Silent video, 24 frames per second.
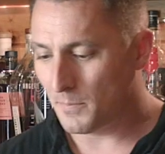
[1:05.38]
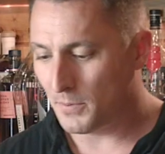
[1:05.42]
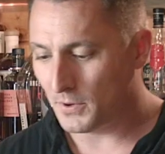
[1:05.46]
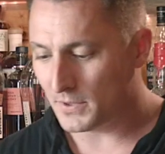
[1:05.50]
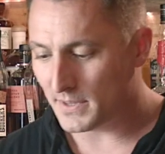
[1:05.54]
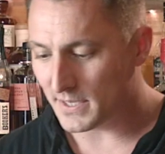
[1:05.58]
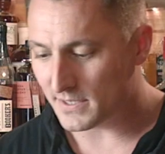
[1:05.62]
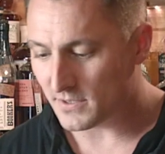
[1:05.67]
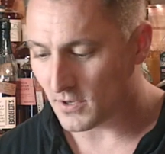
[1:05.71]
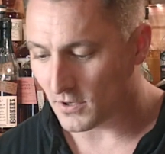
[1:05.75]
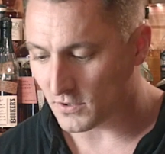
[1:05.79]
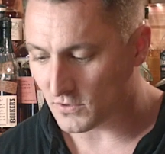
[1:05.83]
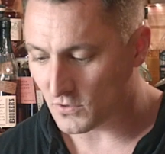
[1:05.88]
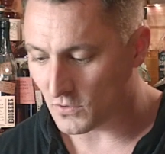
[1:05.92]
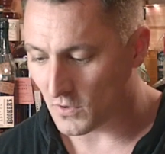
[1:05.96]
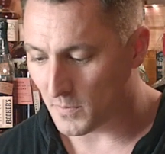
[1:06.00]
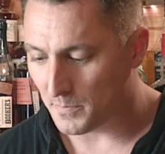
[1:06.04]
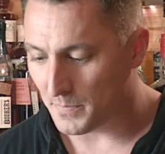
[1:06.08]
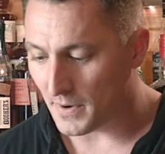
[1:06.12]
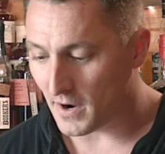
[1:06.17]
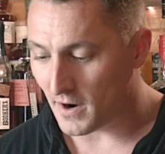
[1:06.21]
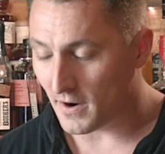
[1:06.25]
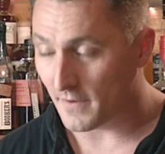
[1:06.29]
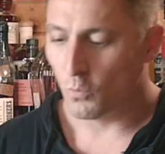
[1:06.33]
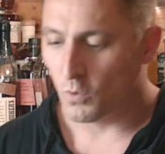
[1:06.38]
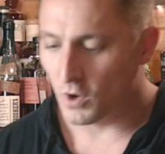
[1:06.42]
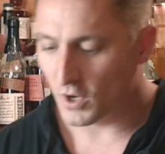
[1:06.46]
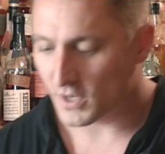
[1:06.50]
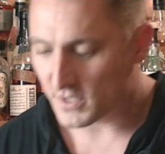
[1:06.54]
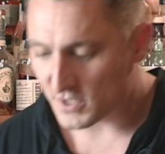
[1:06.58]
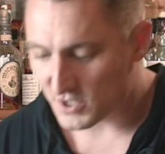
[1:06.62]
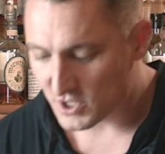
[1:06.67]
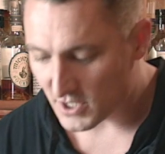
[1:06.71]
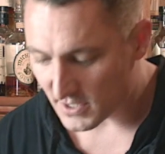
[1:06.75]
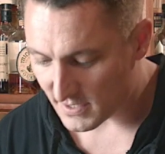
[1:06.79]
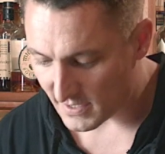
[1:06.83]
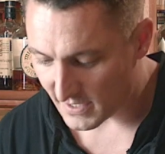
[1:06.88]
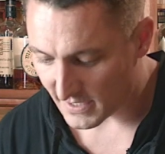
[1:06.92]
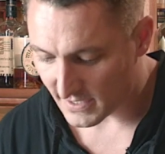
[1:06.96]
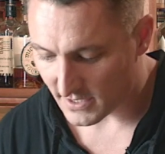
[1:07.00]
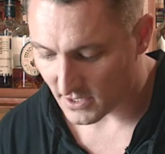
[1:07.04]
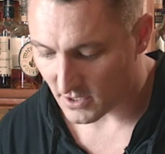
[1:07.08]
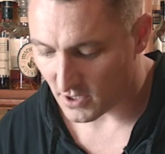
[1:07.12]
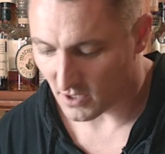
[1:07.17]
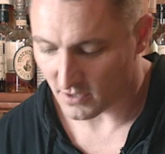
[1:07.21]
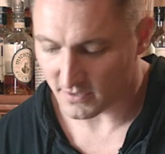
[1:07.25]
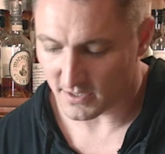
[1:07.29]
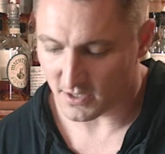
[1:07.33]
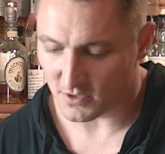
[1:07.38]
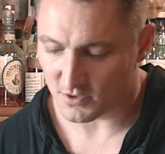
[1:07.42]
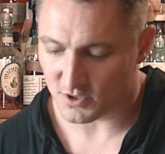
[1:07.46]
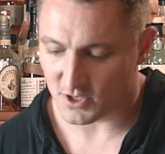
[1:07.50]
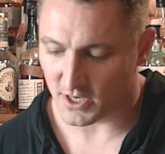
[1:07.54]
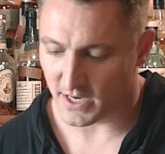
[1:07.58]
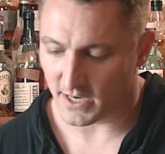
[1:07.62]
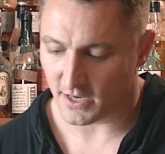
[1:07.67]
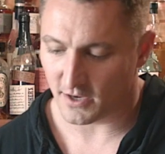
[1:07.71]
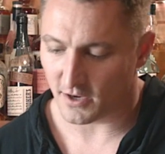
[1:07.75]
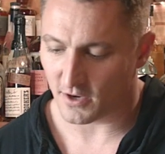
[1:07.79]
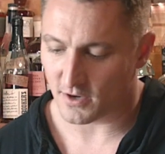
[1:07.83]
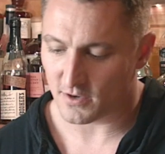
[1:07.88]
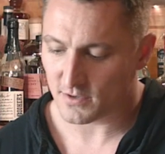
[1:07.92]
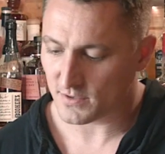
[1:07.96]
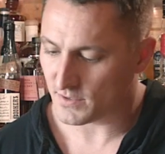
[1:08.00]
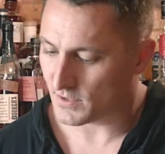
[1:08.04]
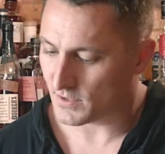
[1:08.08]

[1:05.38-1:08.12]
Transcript: can put this onto a bar. Works just like a cocktail shaker.